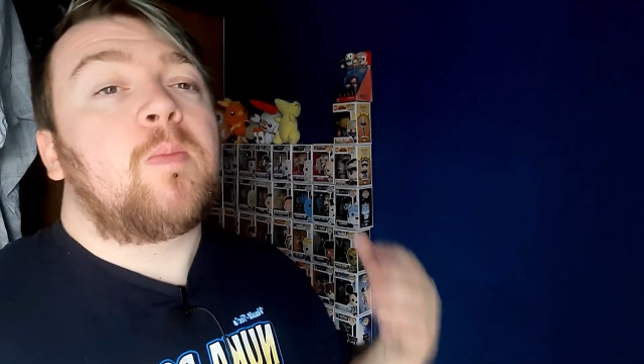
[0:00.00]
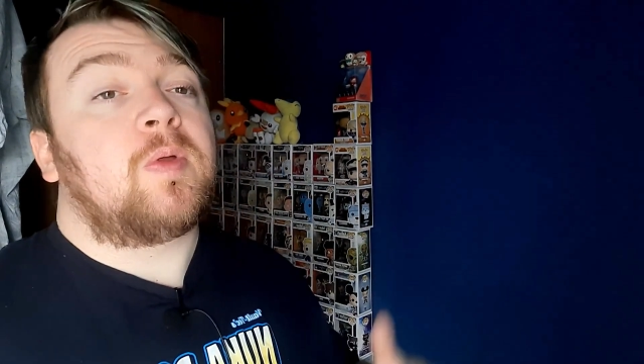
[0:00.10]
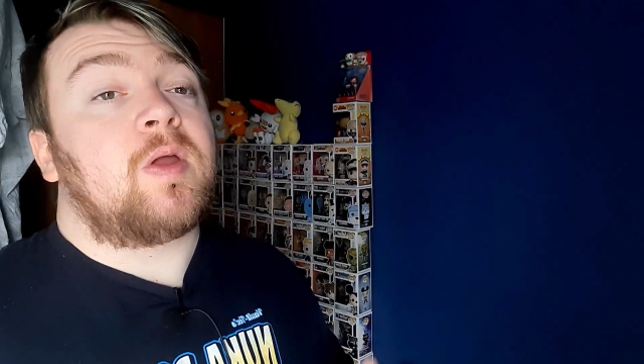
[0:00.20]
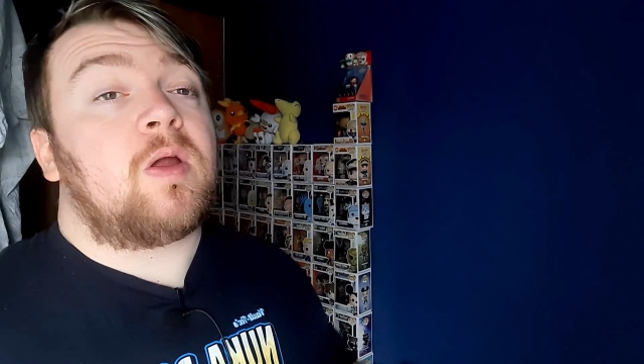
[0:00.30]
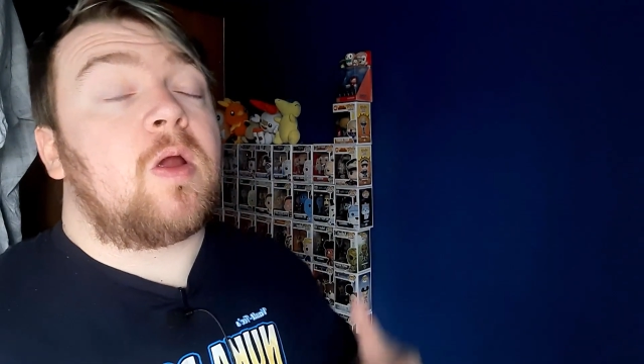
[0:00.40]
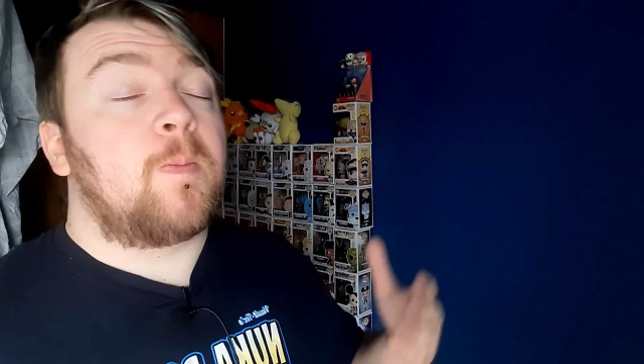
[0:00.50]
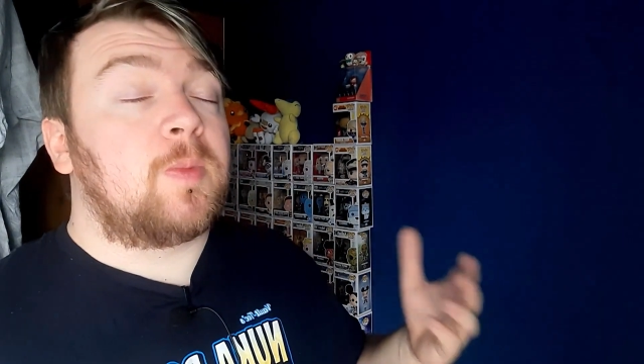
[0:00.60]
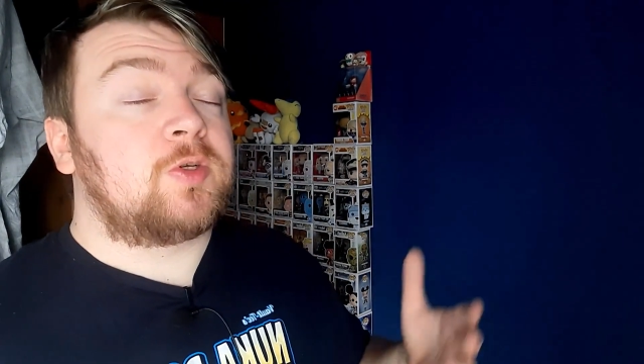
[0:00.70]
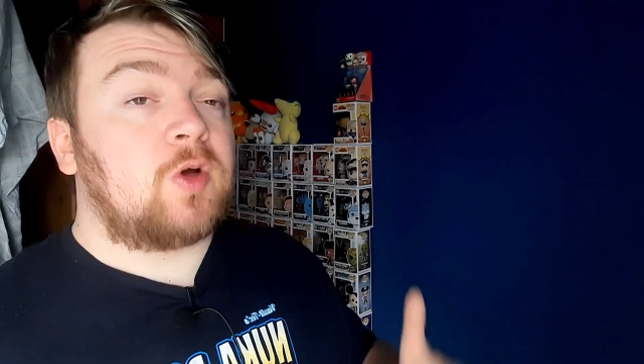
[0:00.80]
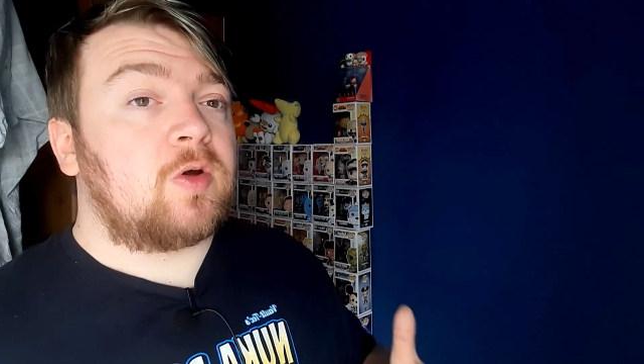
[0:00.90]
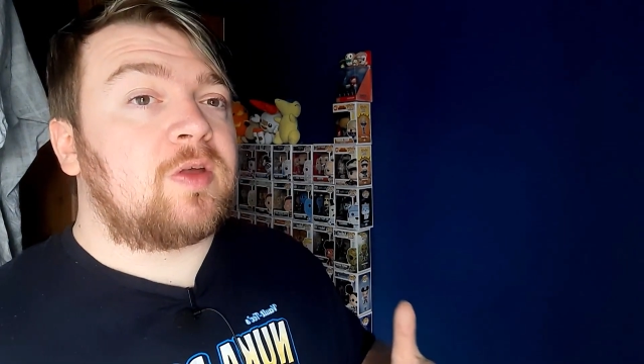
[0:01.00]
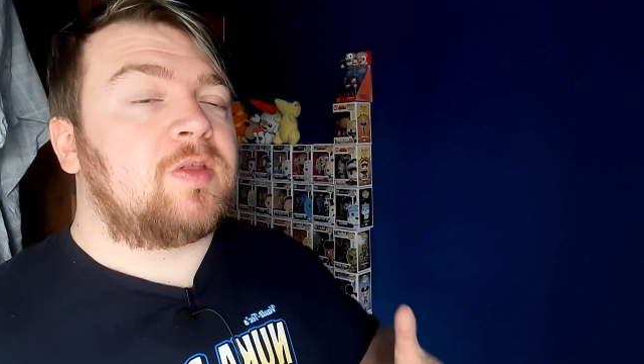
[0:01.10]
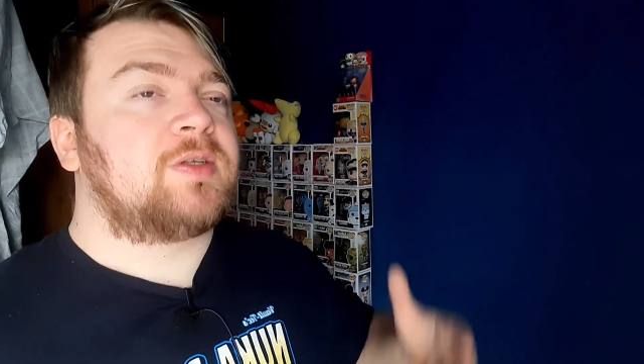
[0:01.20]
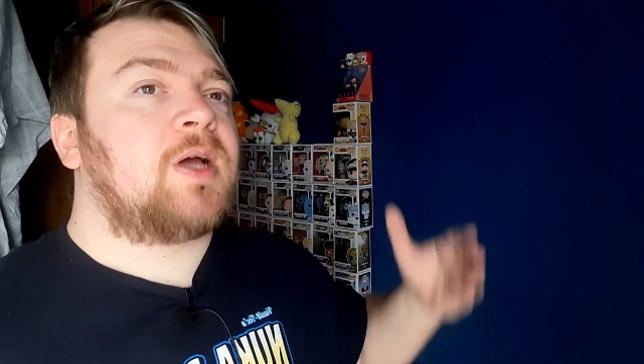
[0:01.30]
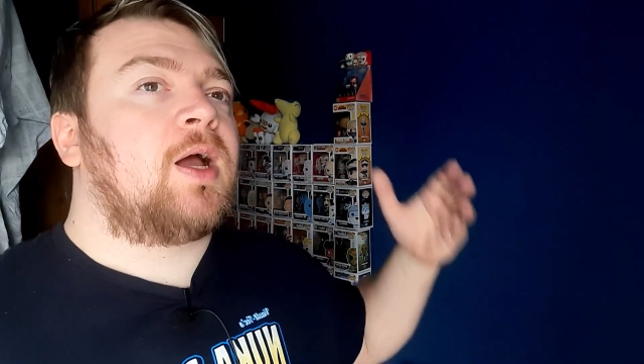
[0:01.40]
but the majority of
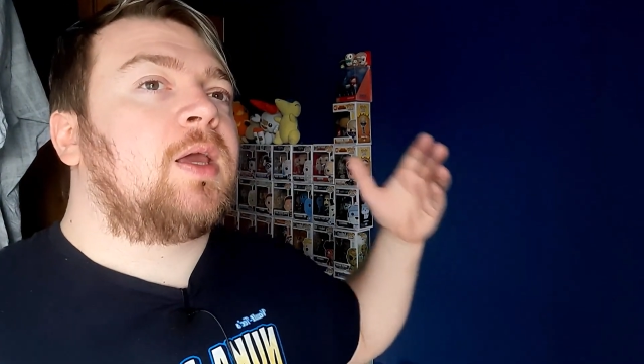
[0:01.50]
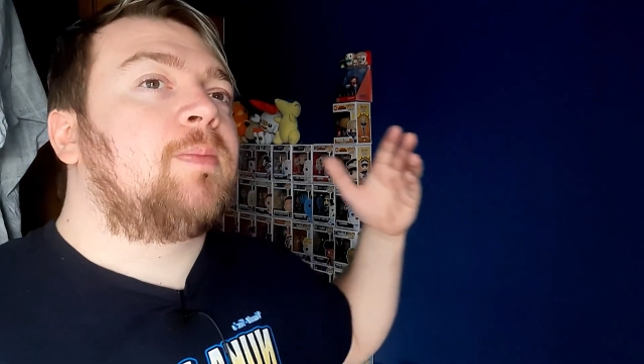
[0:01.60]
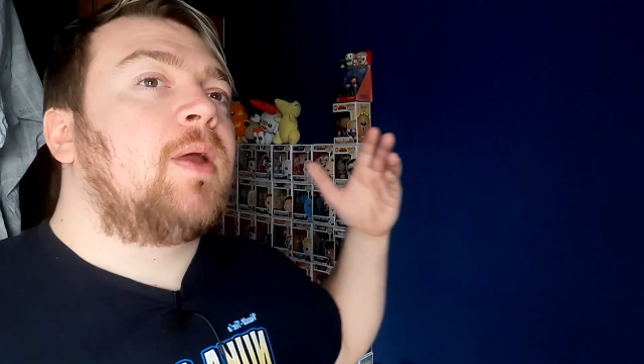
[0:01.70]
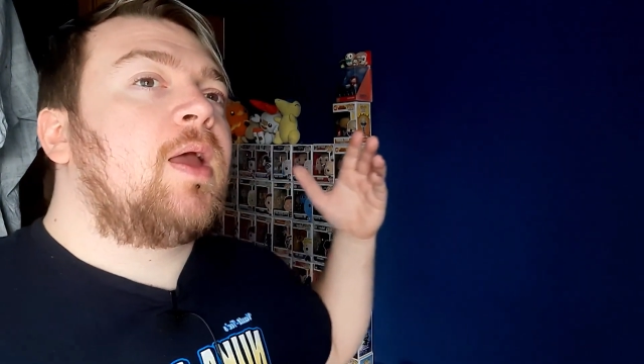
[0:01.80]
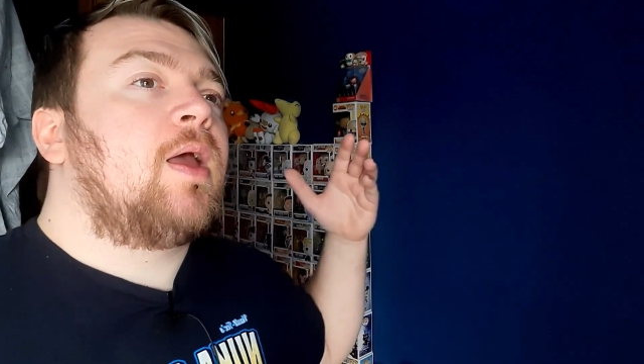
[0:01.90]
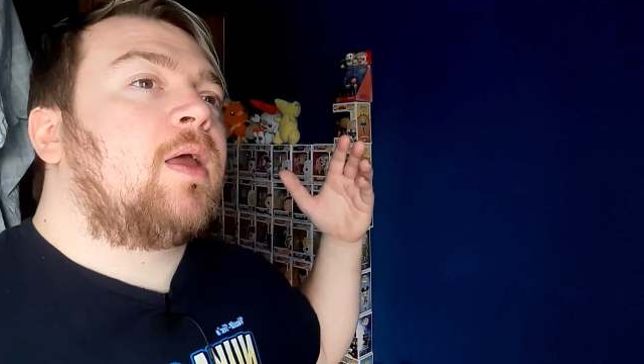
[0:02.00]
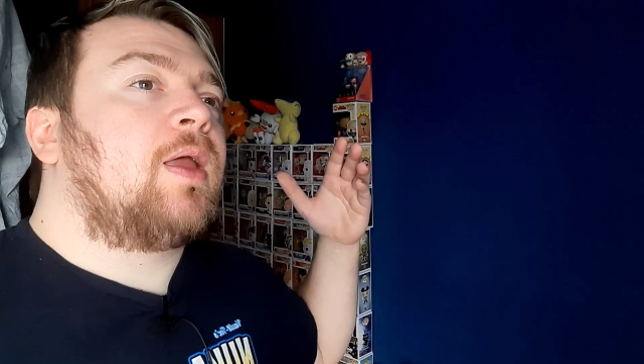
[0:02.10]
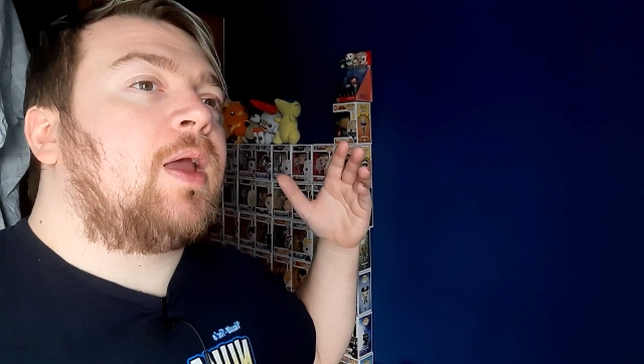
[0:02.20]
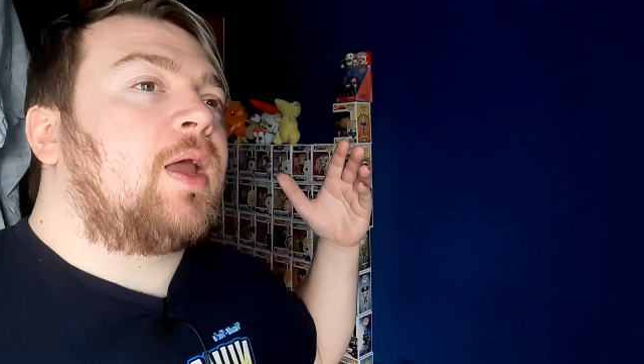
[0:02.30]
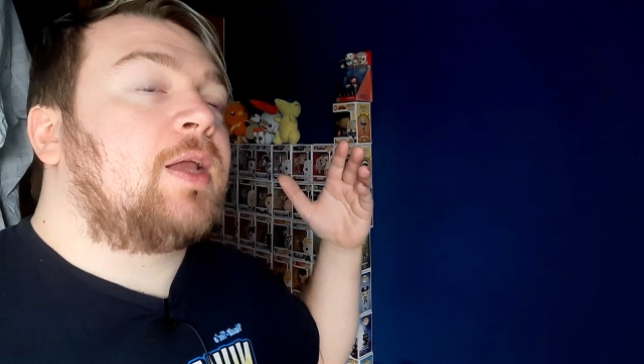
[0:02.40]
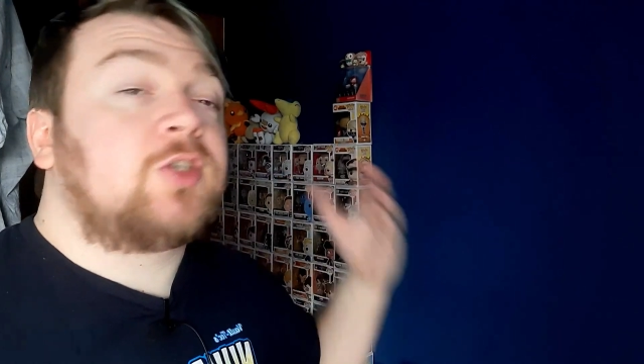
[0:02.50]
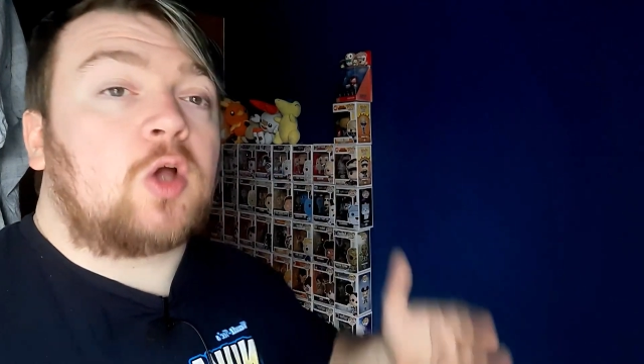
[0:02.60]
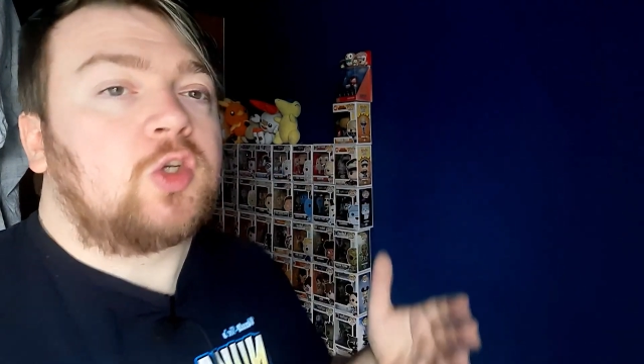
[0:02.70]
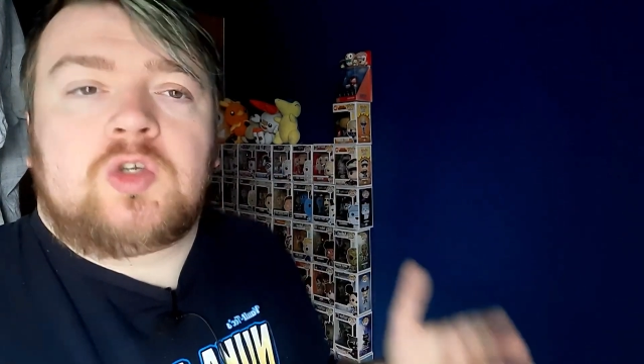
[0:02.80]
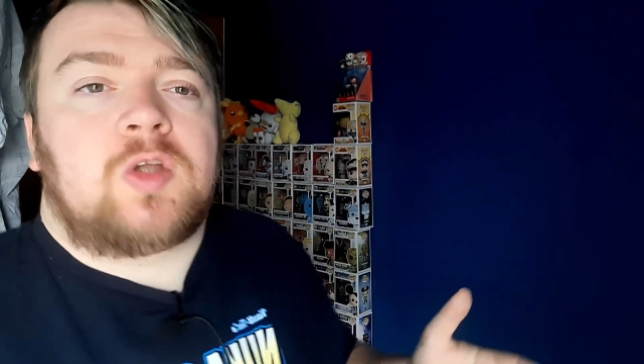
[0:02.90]
the time it's
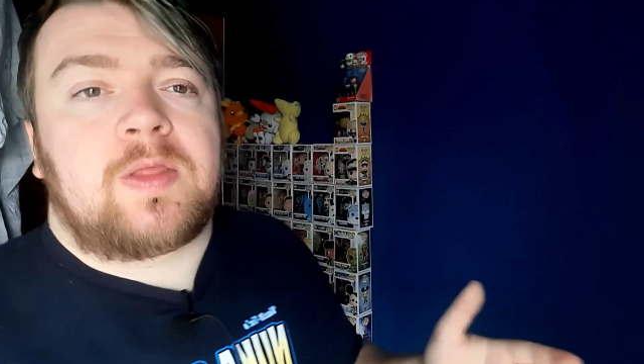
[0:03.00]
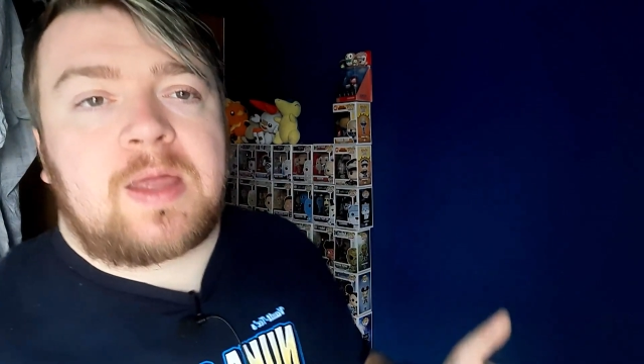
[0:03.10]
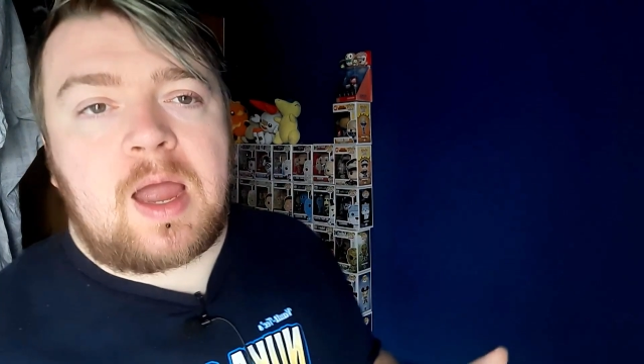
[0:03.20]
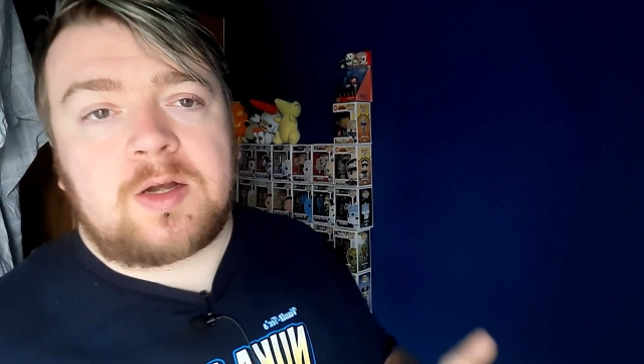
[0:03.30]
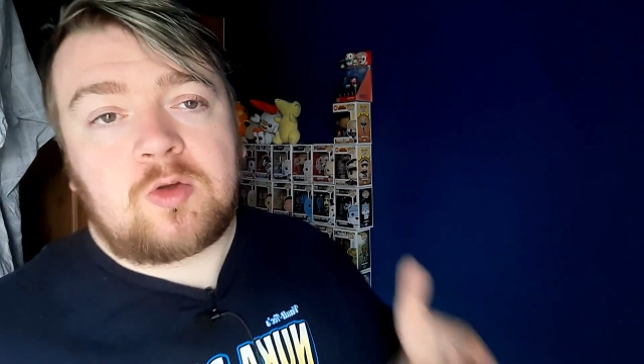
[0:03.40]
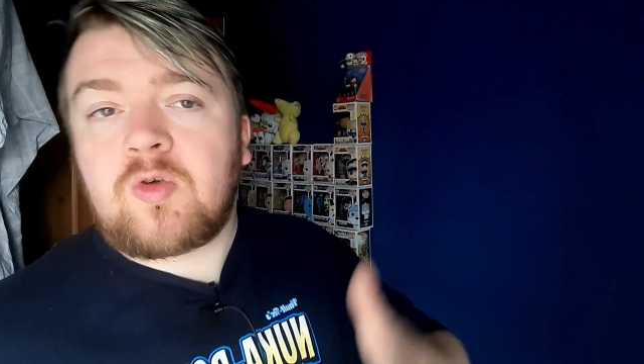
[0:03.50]
just on the card.